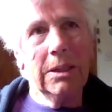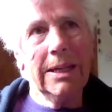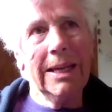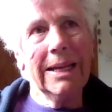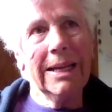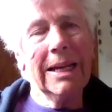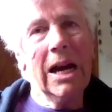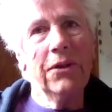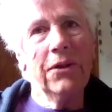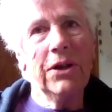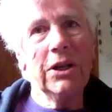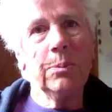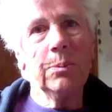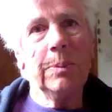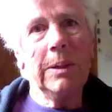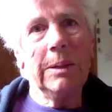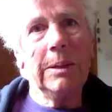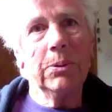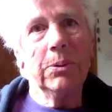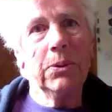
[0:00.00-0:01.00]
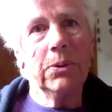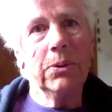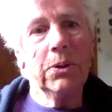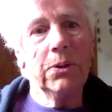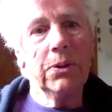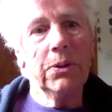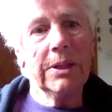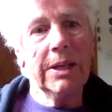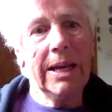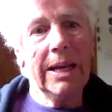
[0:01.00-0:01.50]
encourage people
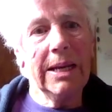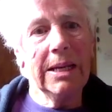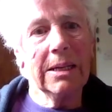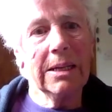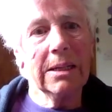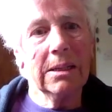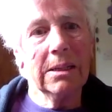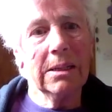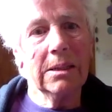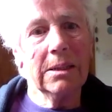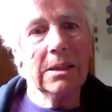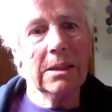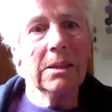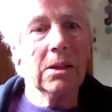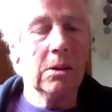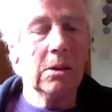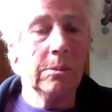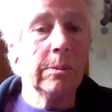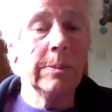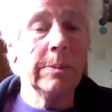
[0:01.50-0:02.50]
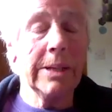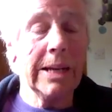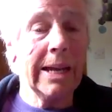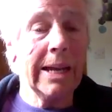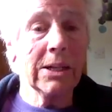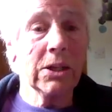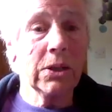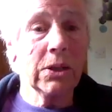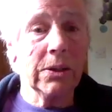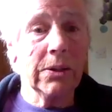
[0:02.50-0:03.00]
to take disarmament
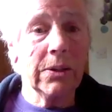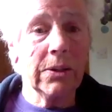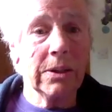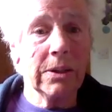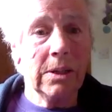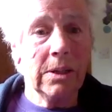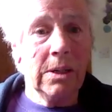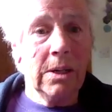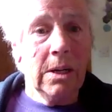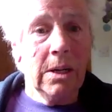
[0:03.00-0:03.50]
actions.